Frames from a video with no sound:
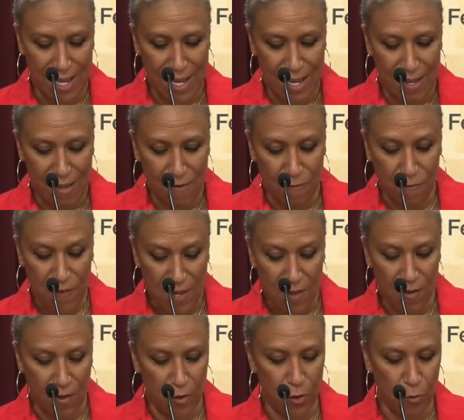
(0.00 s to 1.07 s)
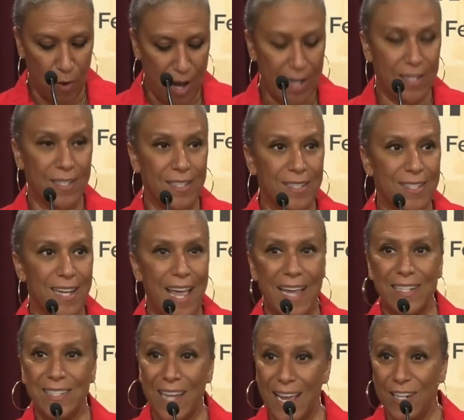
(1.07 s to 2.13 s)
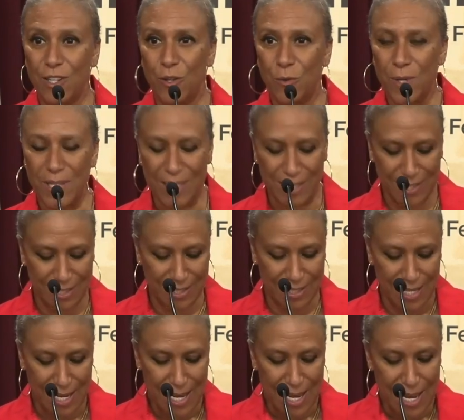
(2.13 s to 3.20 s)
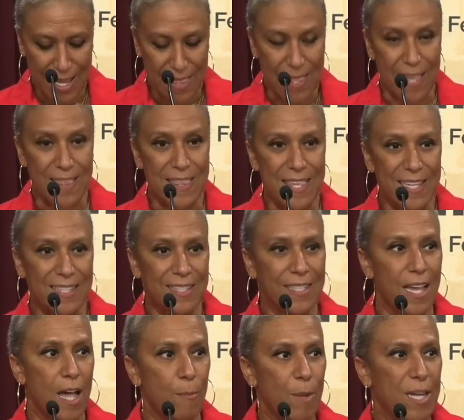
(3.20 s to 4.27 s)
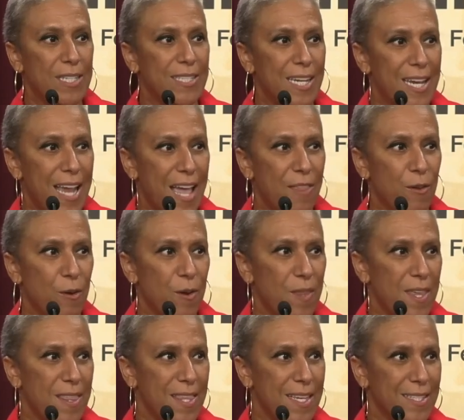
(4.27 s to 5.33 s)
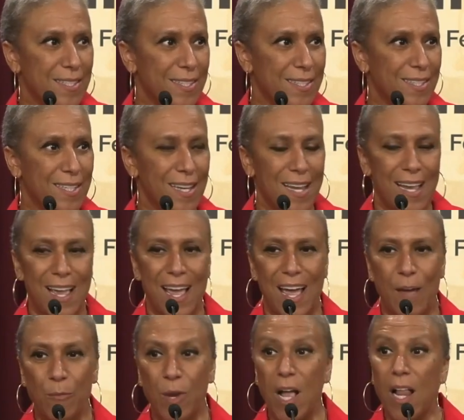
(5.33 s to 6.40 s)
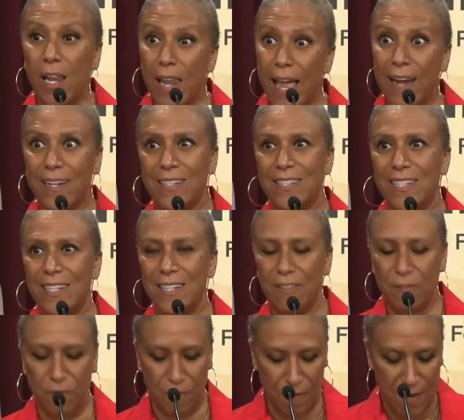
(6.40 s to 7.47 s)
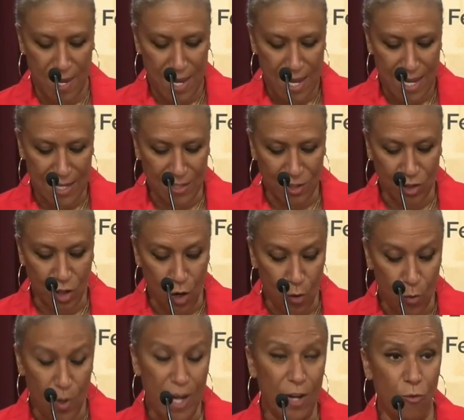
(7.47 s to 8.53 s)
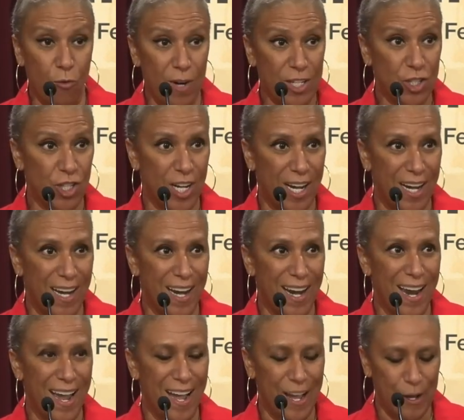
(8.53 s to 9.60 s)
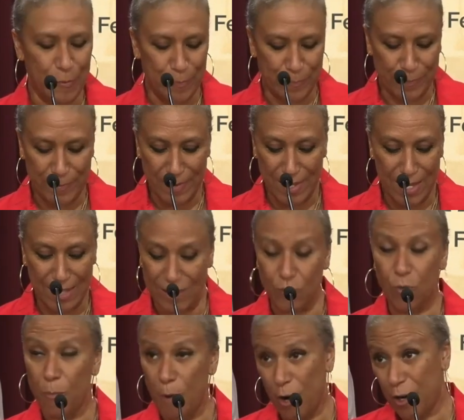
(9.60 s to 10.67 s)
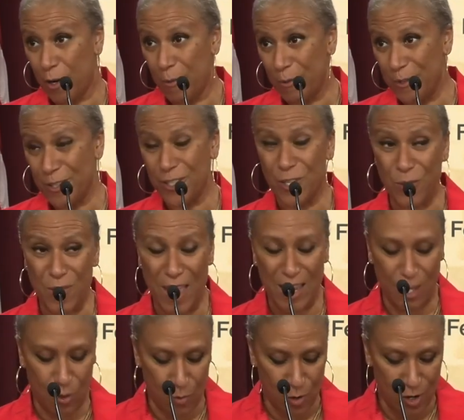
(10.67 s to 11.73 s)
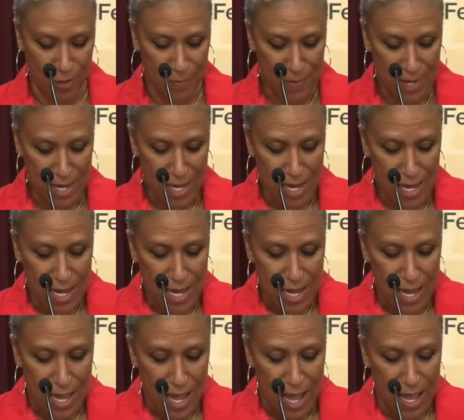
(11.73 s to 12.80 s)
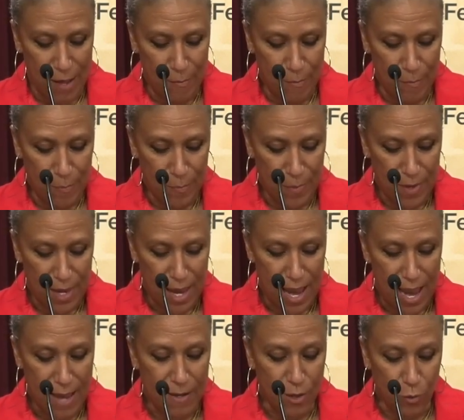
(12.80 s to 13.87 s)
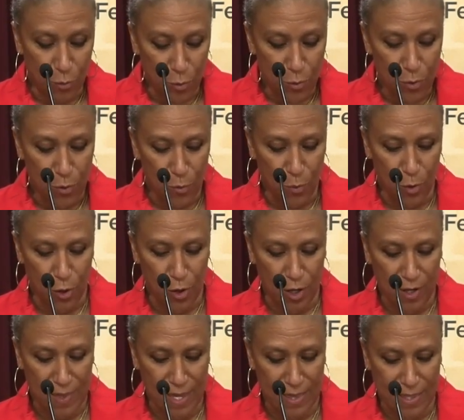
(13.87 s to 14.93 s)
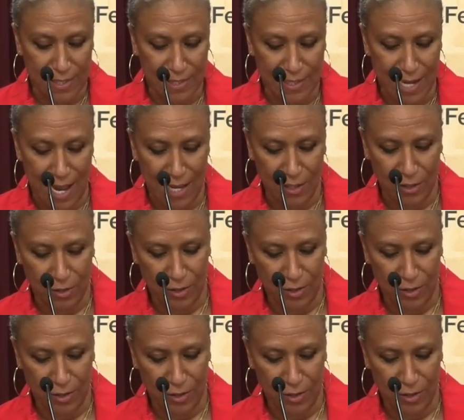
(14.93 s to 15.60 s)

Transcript: feel threatened and tenuous, that this coming together, that this collective is so enriching. It's remarkable, so thank you all. And through the work the scholars